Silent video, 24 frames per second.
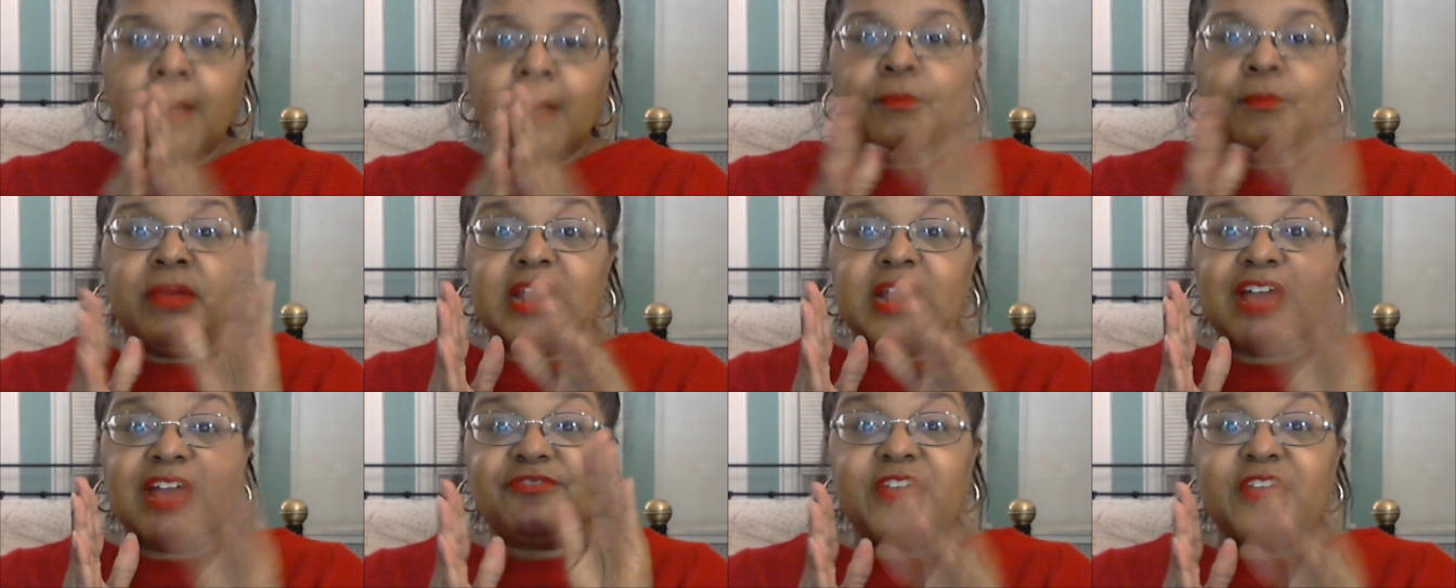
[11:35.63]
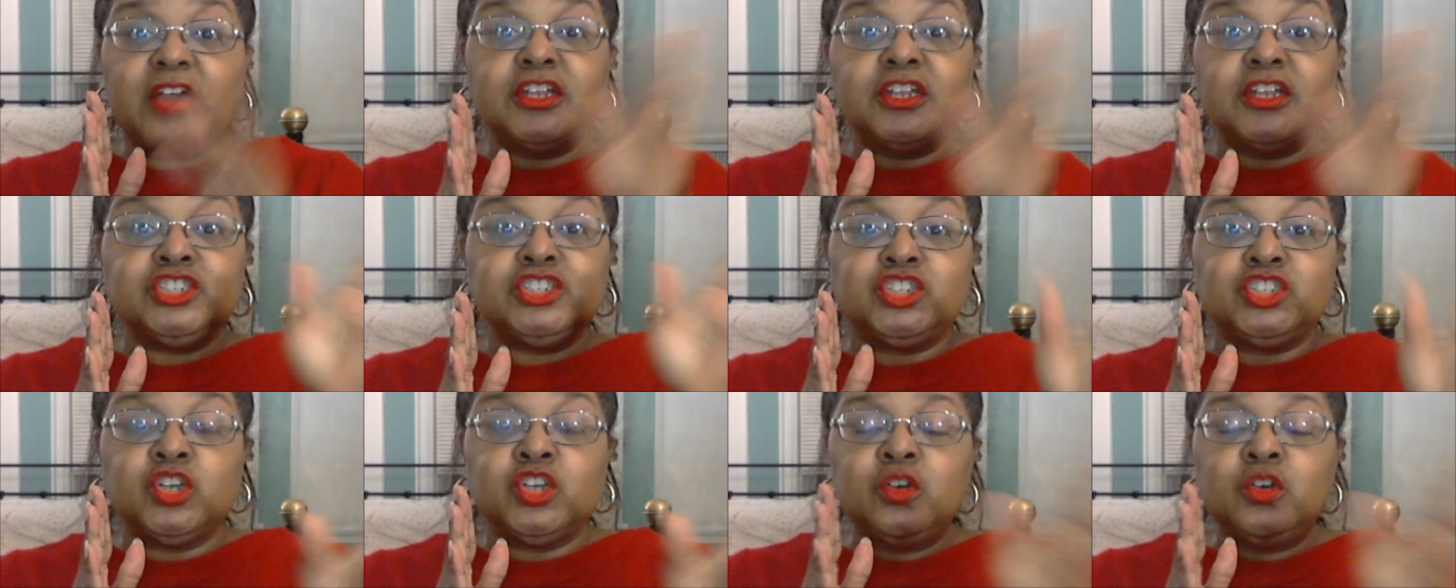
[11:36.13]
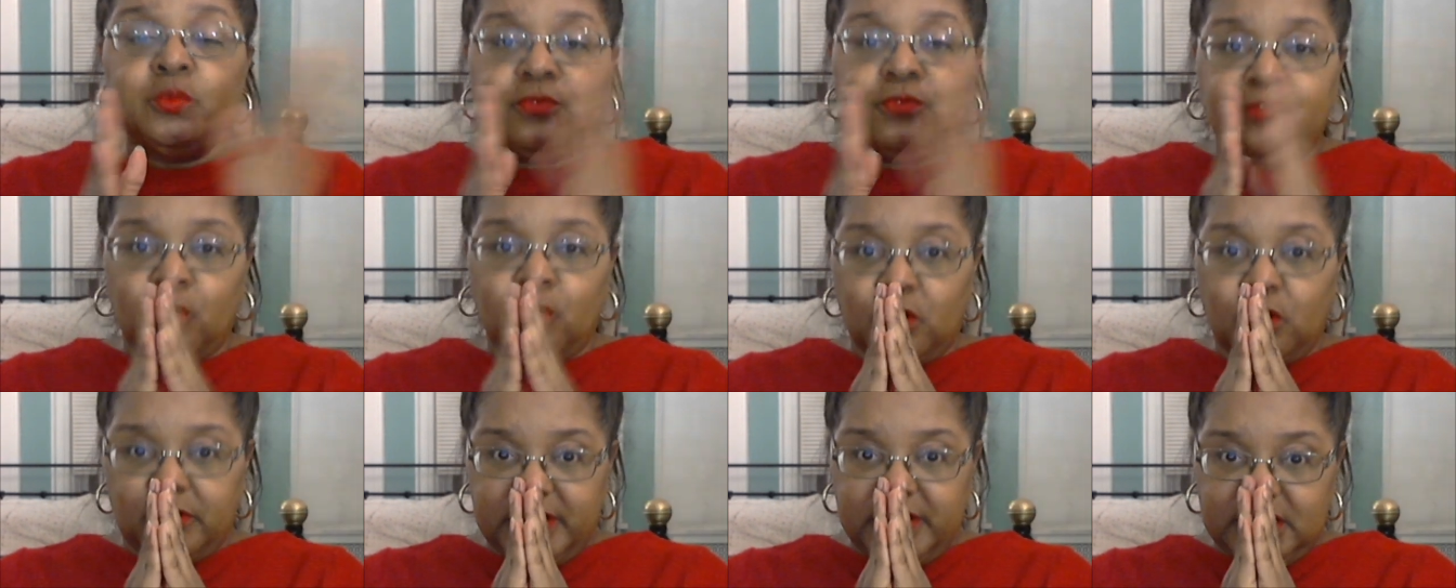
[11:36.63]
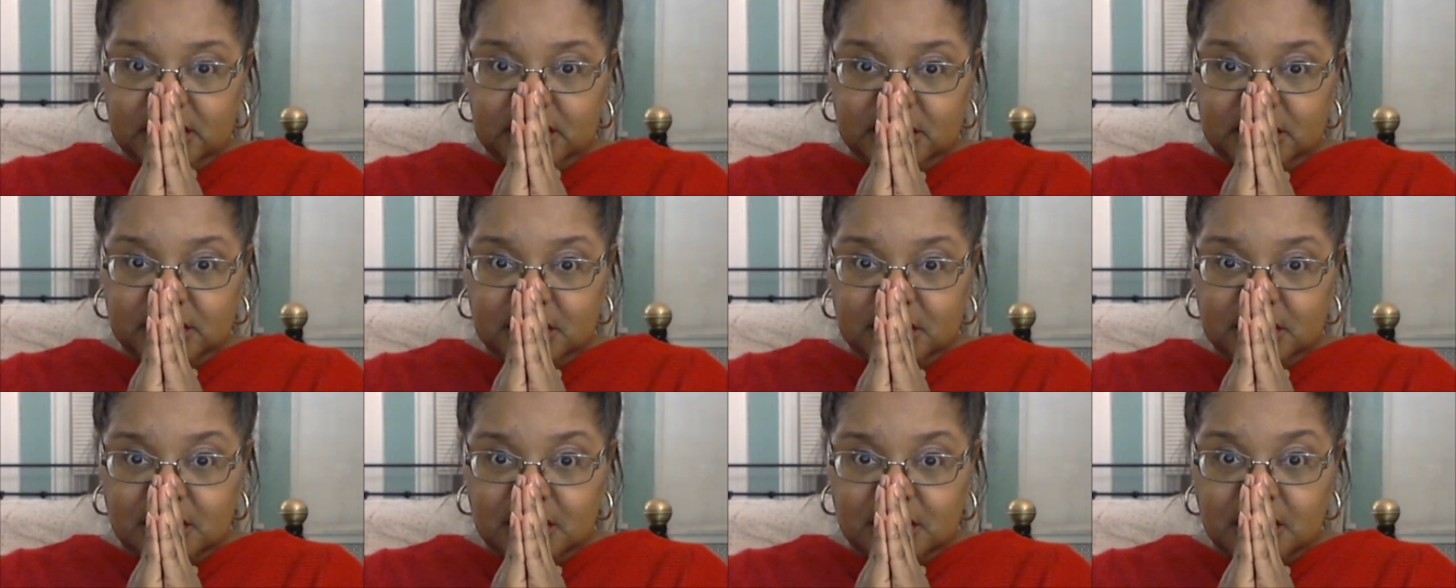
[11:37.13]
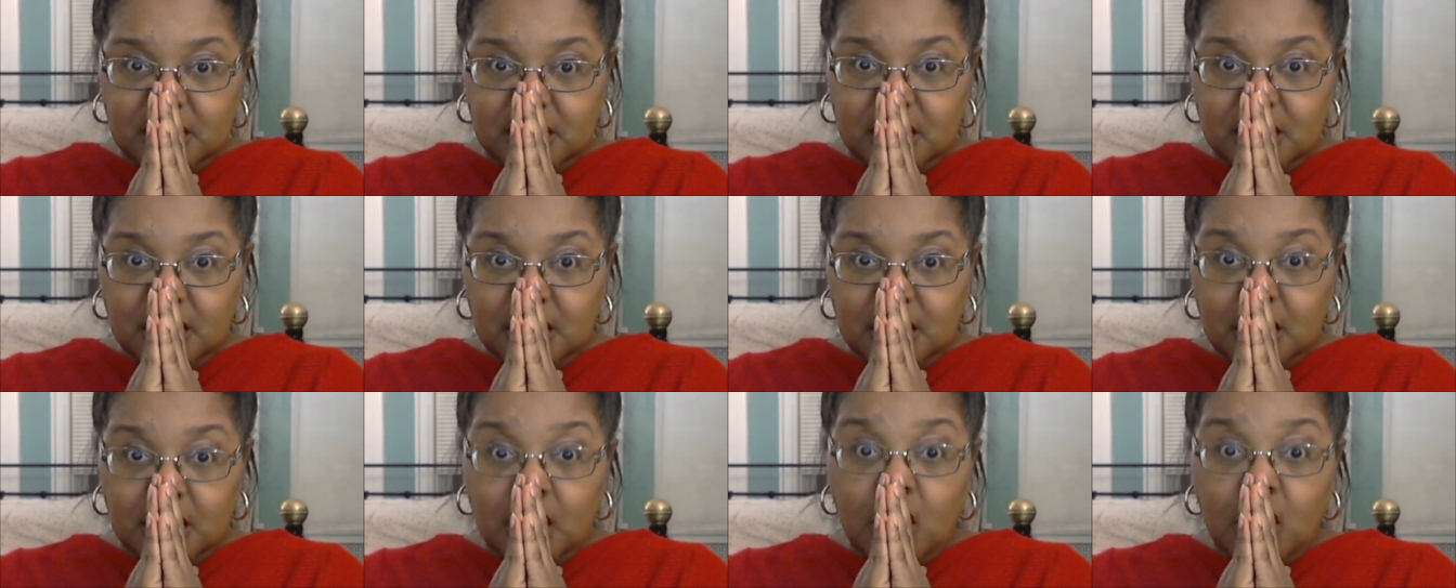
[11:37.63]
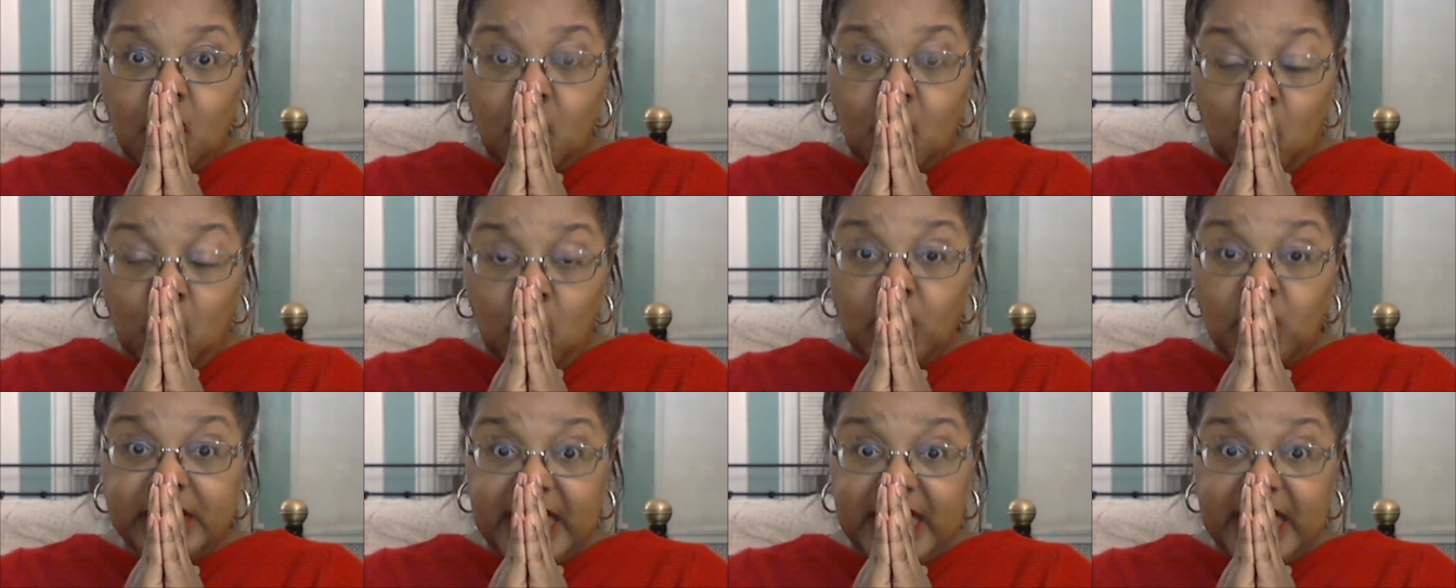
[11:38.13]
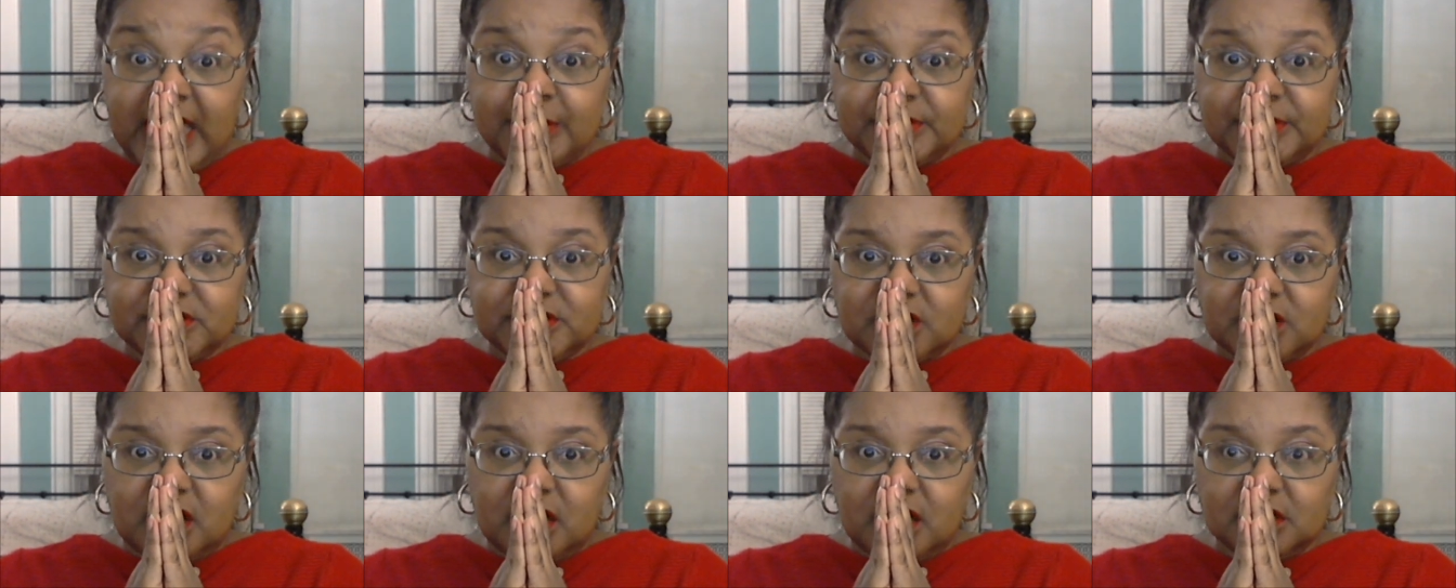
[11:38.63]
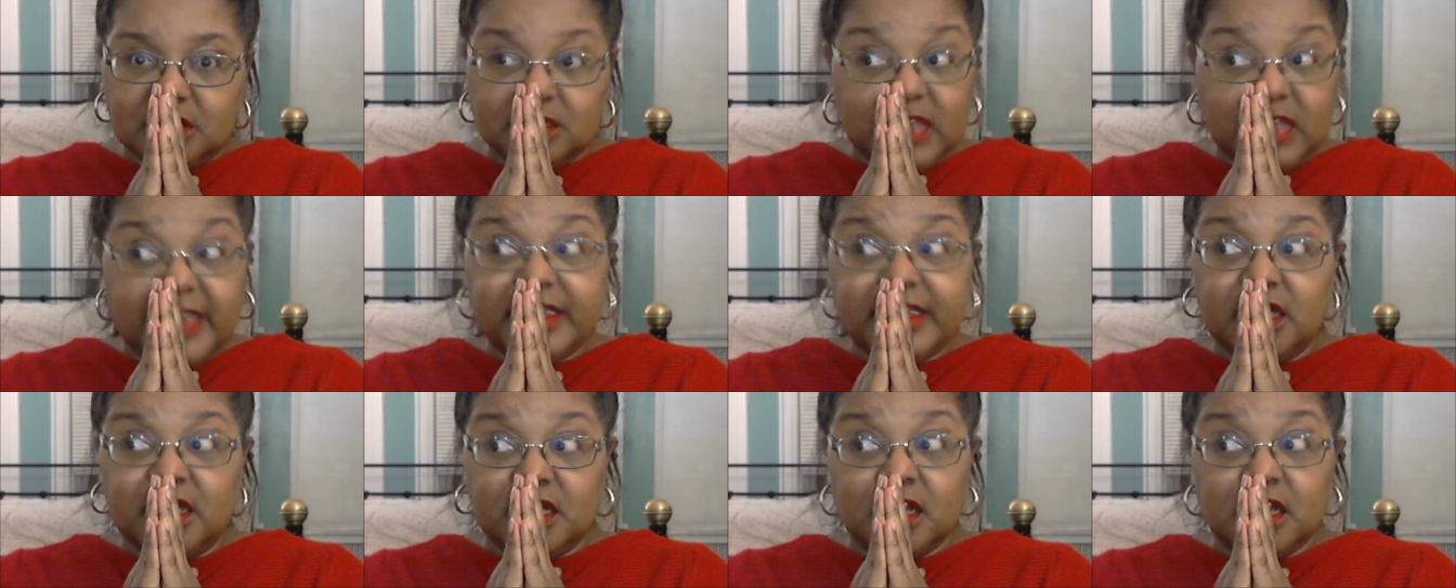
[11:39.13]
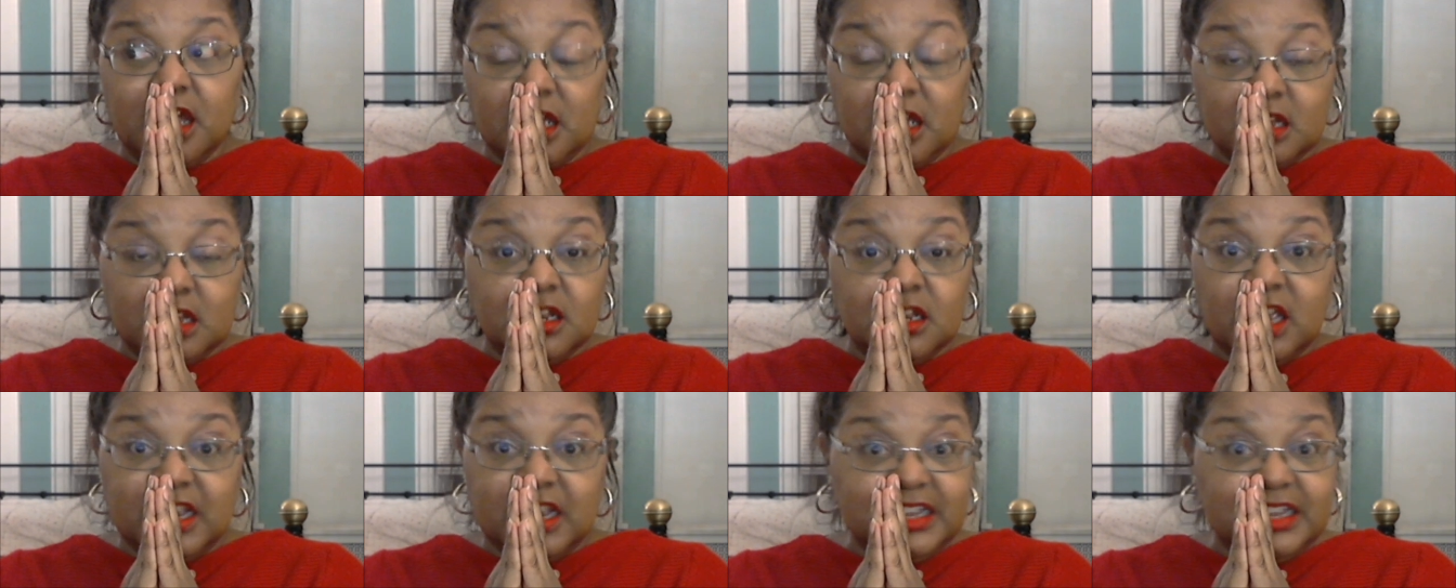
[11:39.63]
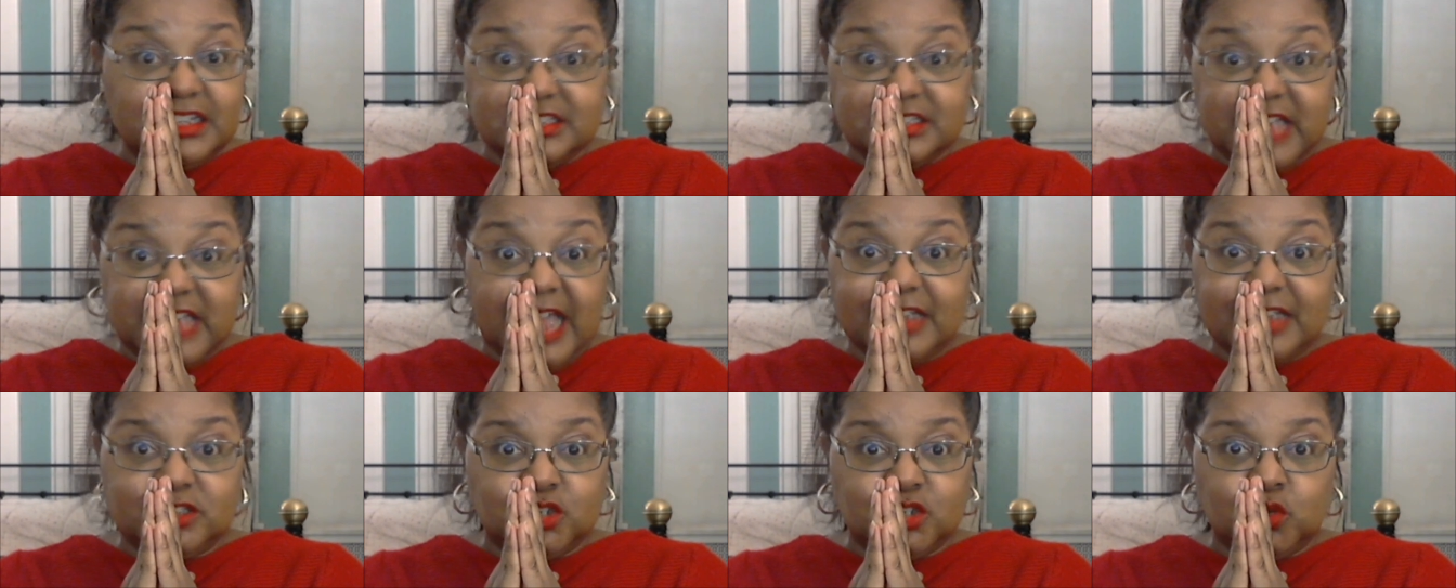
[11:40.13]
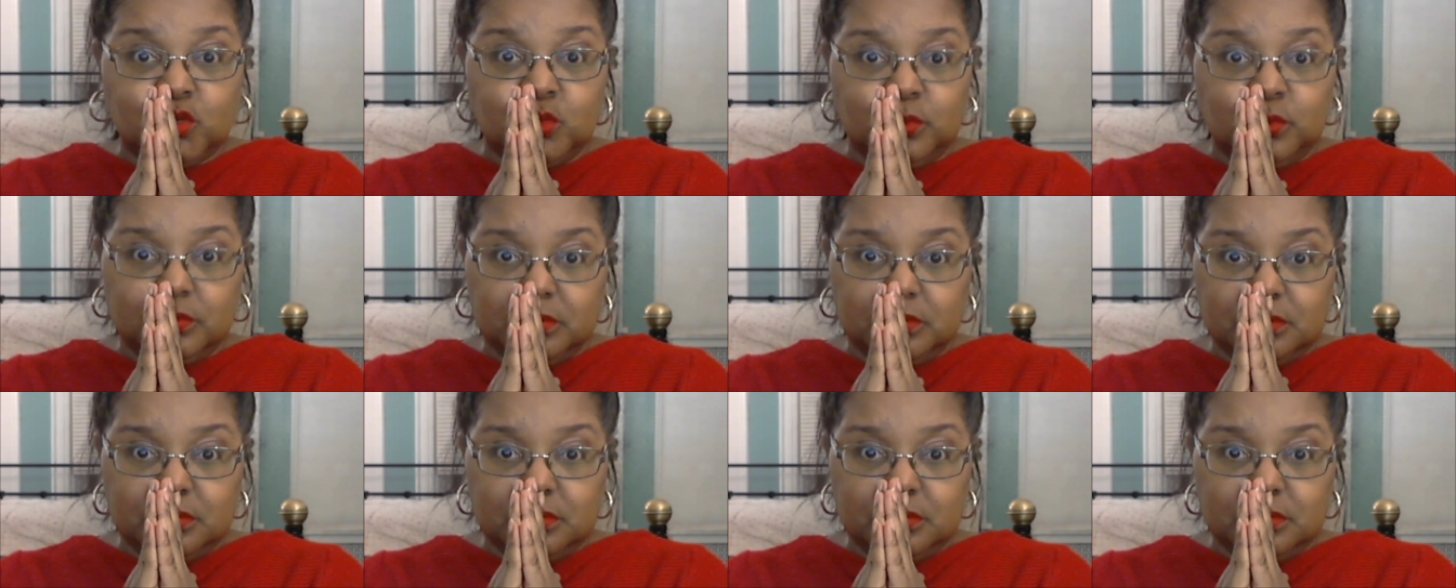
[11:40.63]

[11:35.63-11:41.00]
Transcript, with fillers: But I found a dupe for it on Amazon, like a, a, an exact dupe